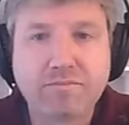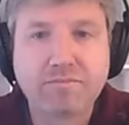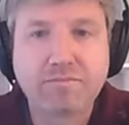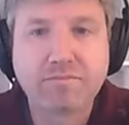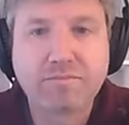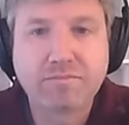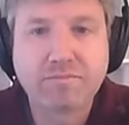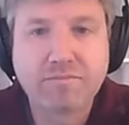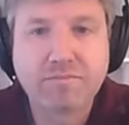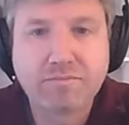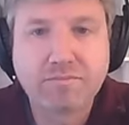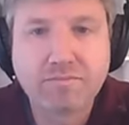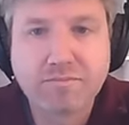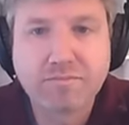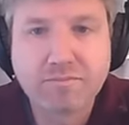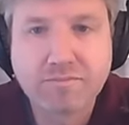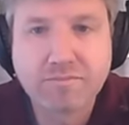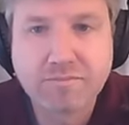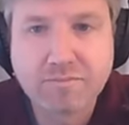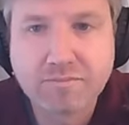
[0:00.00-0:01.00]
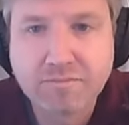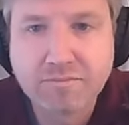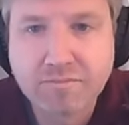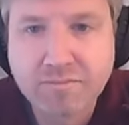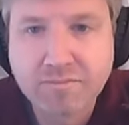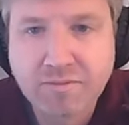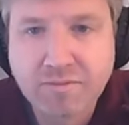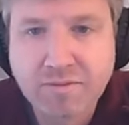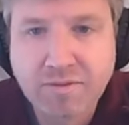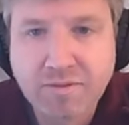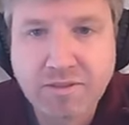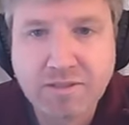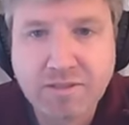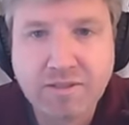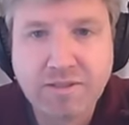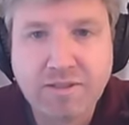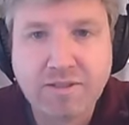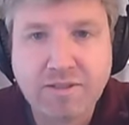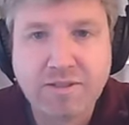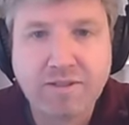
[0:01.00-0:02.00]

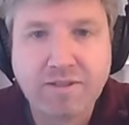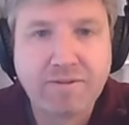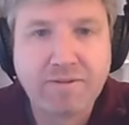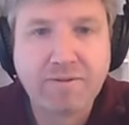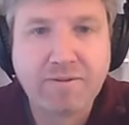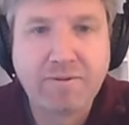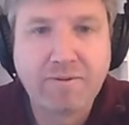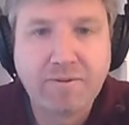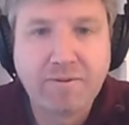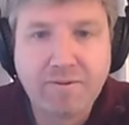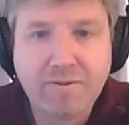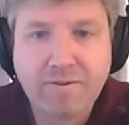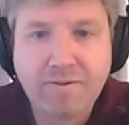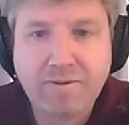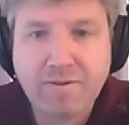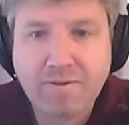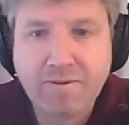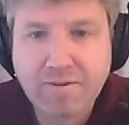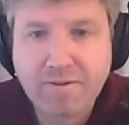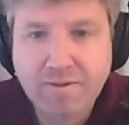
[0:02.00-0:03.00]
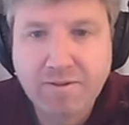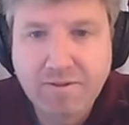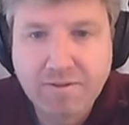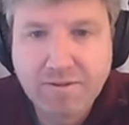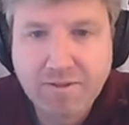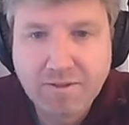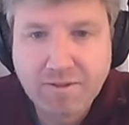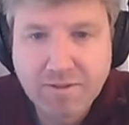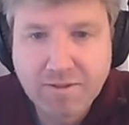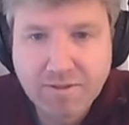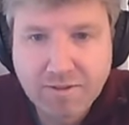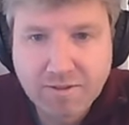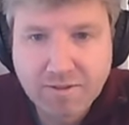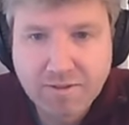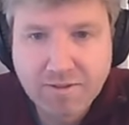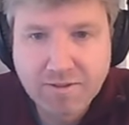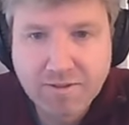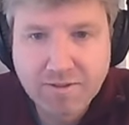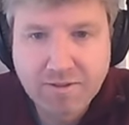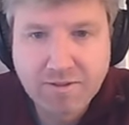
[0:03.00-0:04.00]

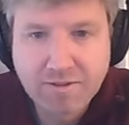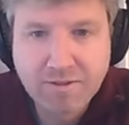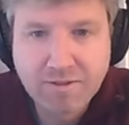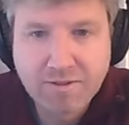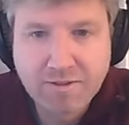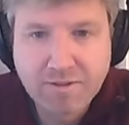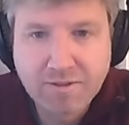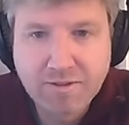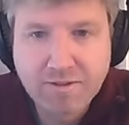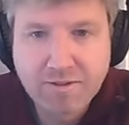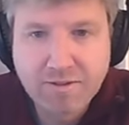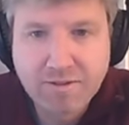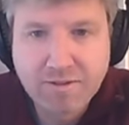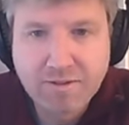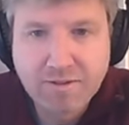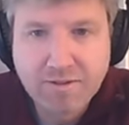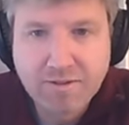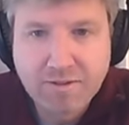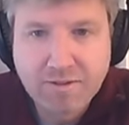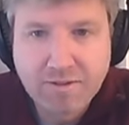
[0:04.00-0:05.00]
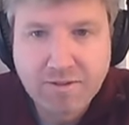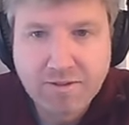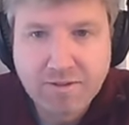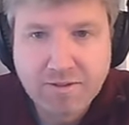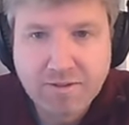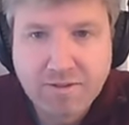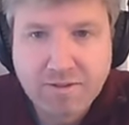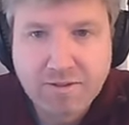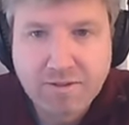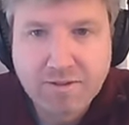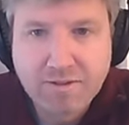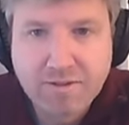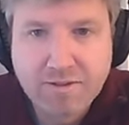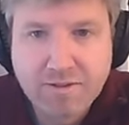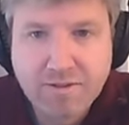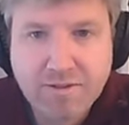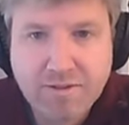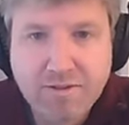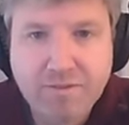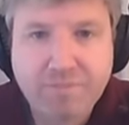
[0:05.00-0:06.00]

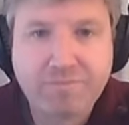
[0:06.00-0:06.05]
[no speech]